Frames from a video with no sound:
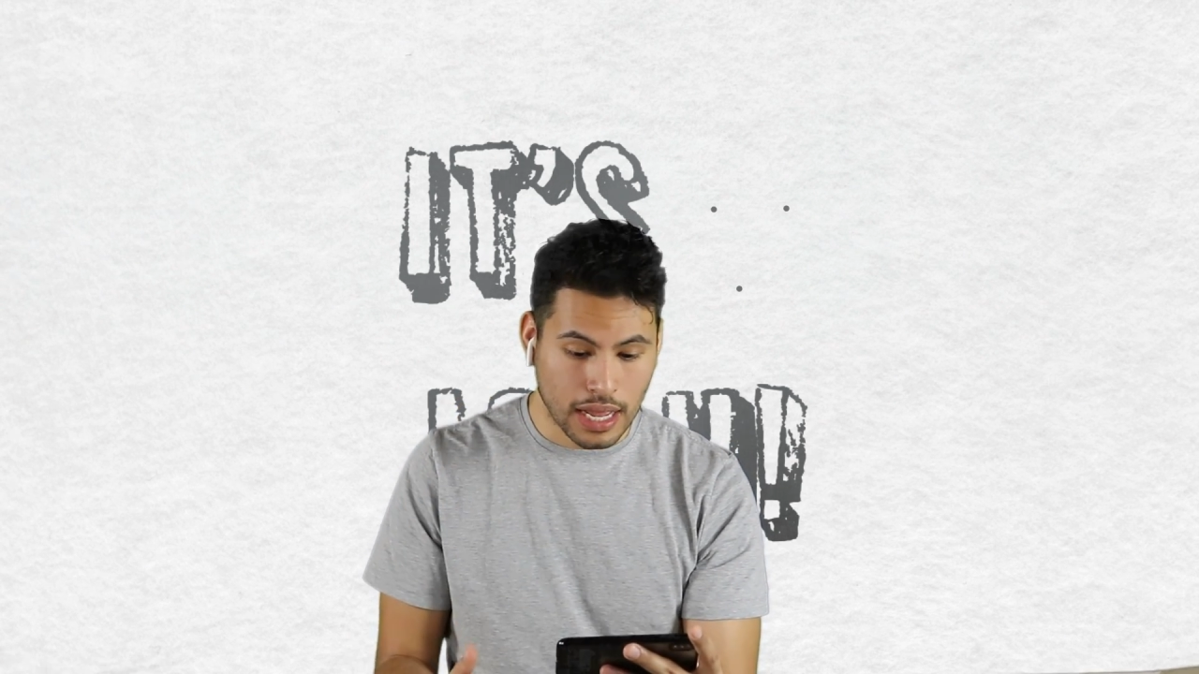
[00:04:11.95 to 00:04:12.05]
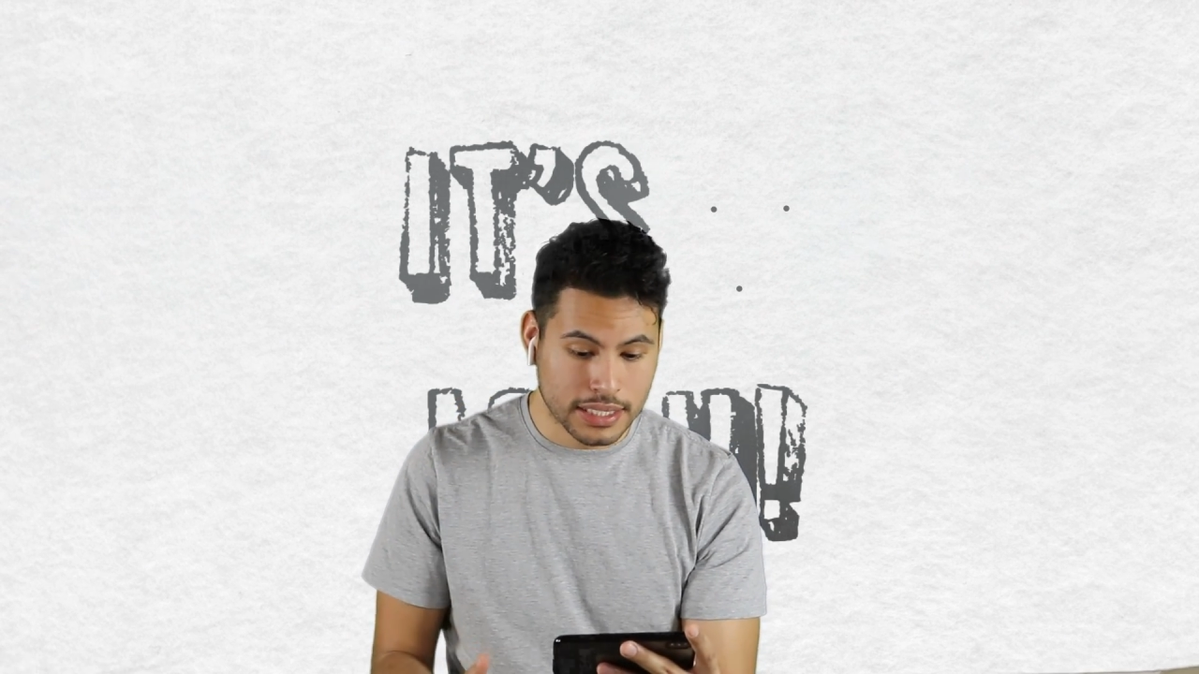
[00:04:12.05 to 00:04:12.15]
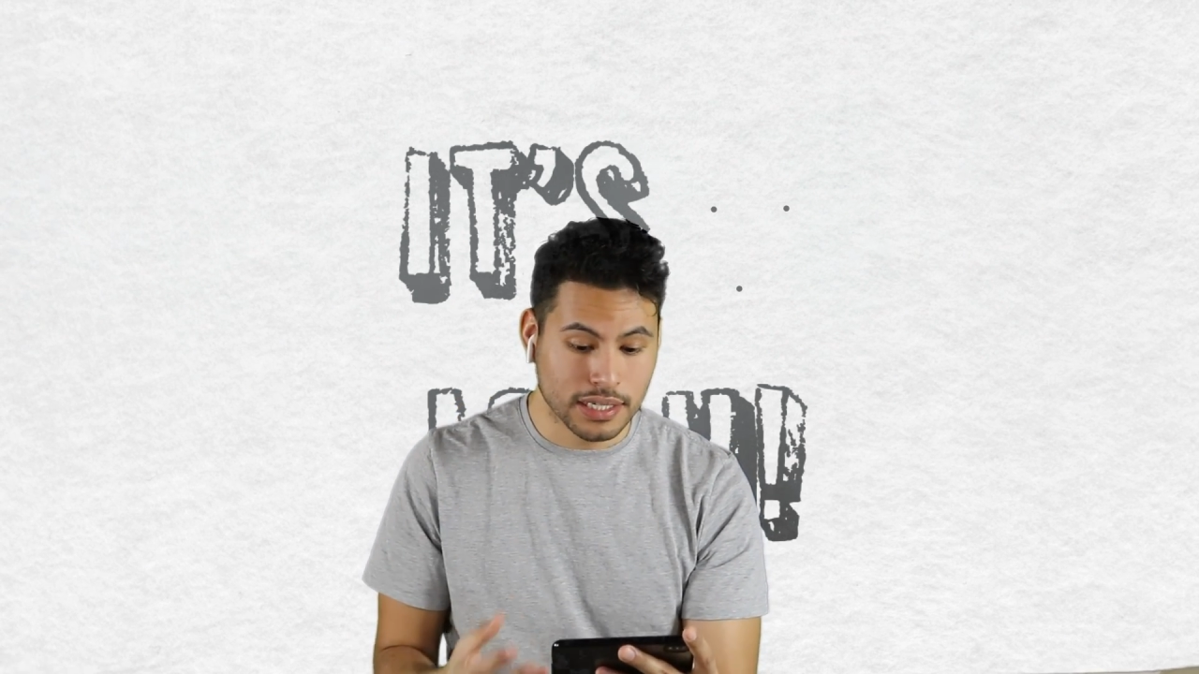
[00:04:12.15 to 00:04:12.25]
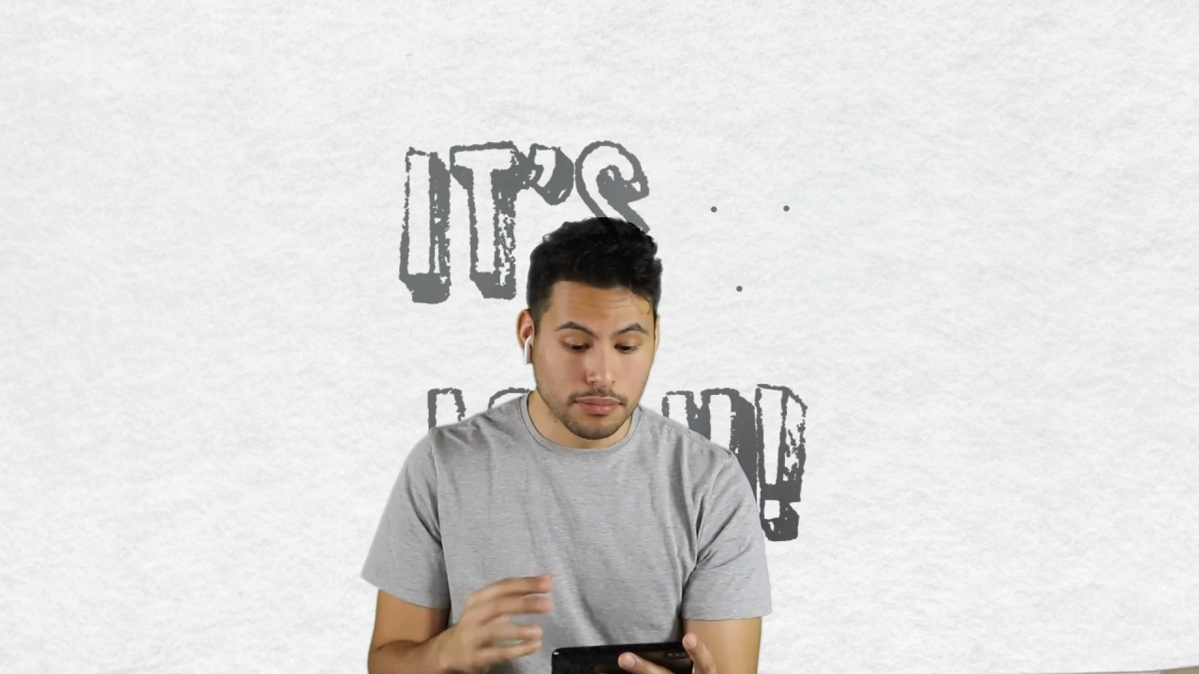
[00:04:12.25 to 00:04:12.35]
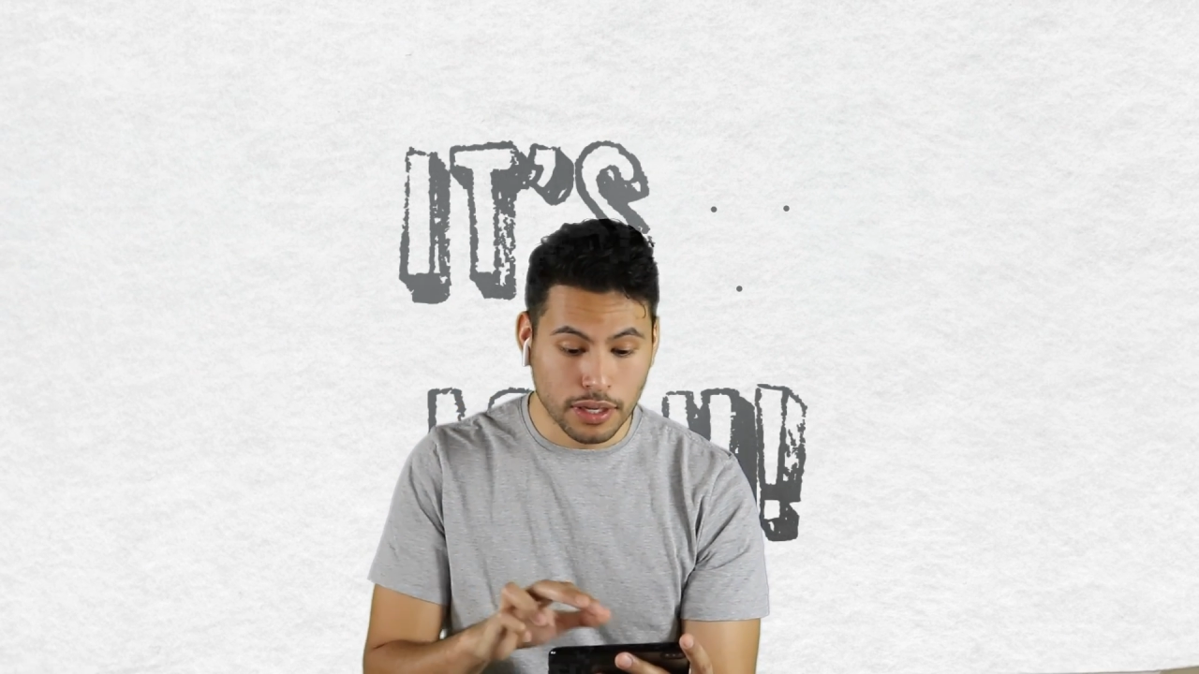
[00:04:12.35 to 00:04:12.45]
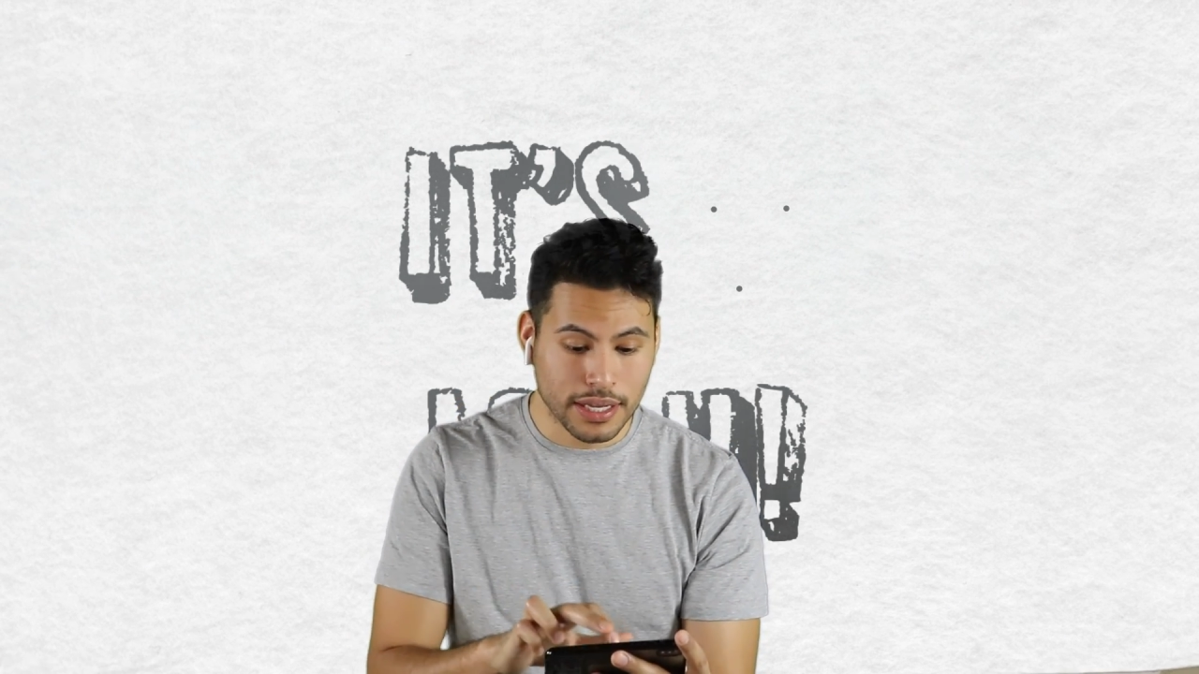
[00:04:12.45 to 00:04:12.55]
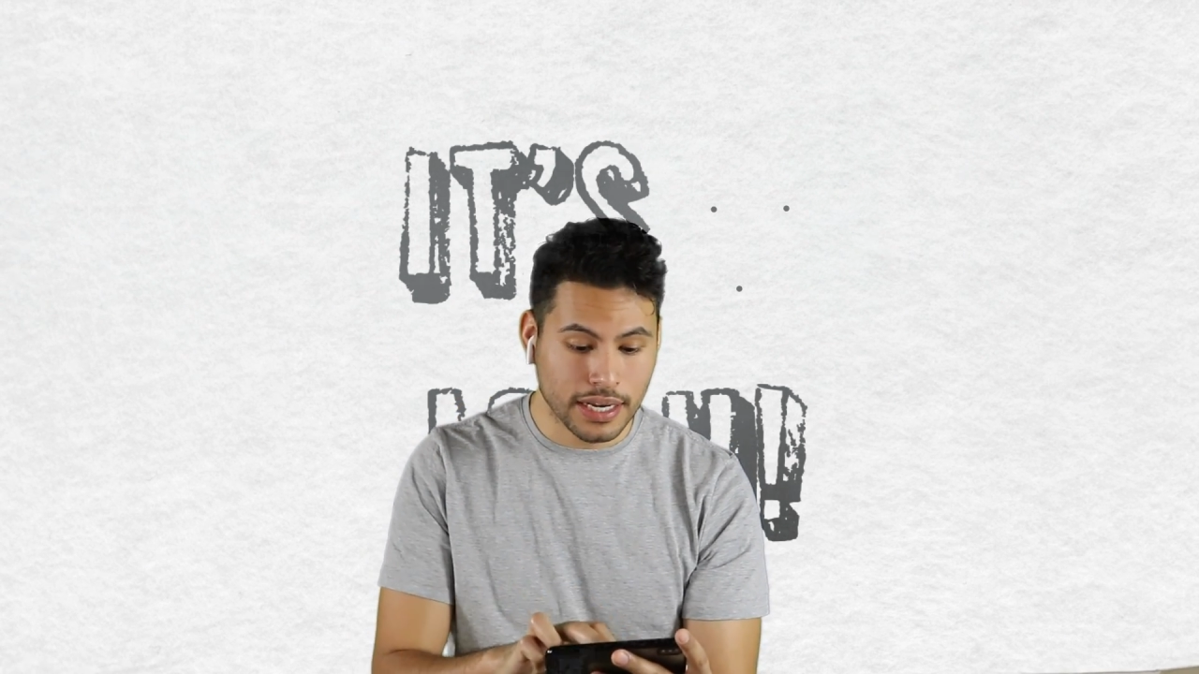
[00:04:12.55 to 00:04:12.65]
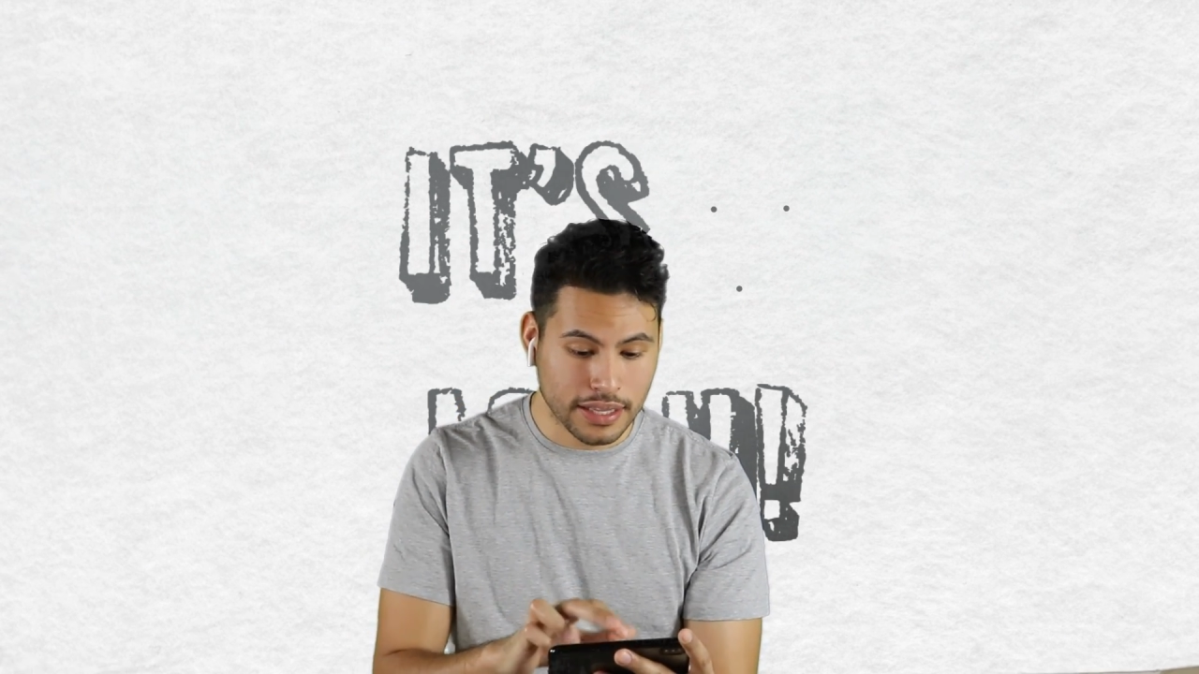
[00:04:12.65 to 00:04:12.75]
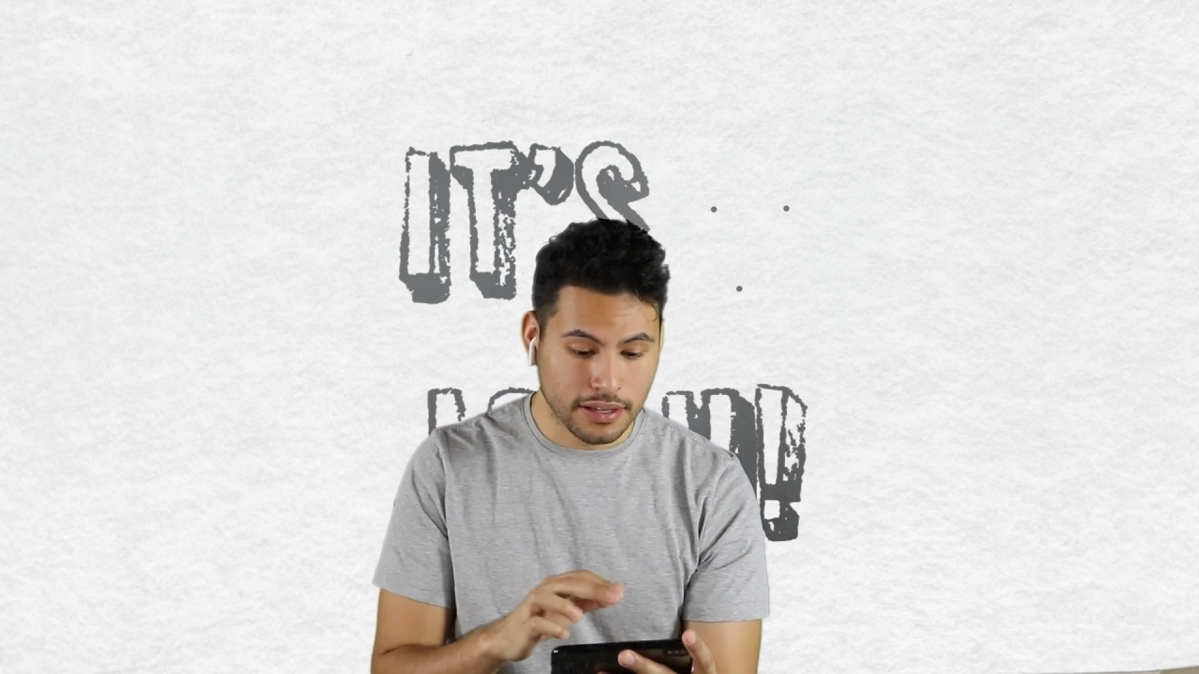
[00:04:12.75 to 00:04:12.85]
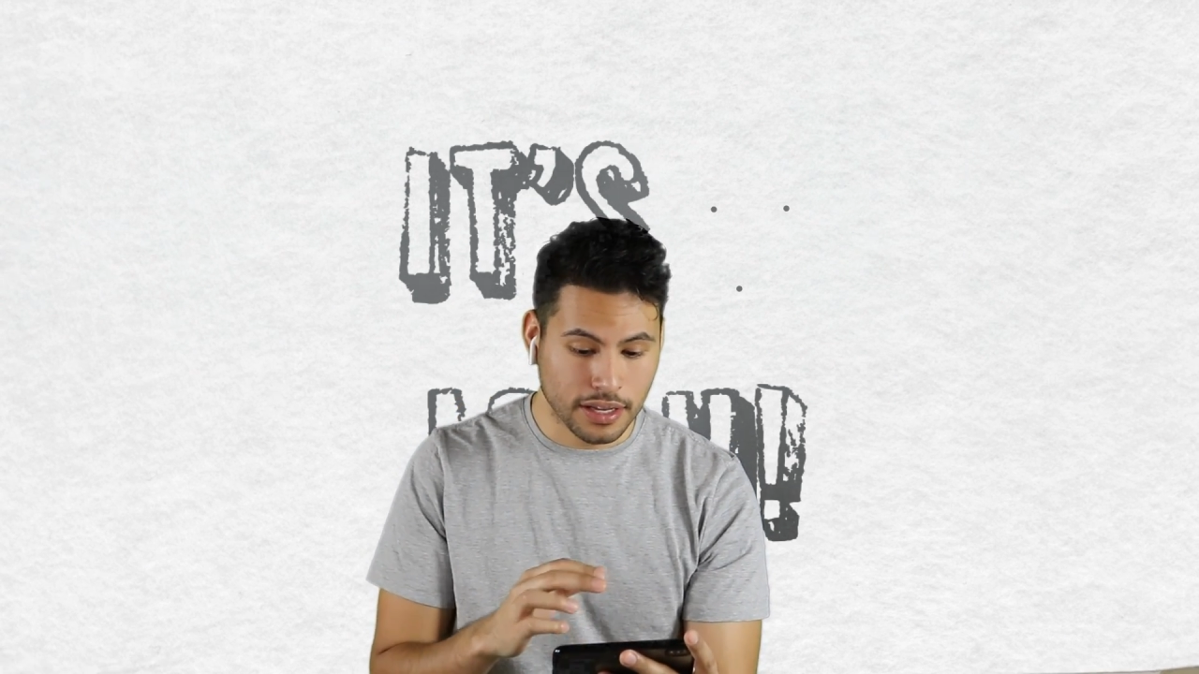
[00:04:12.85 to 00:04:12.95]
As I'm looking at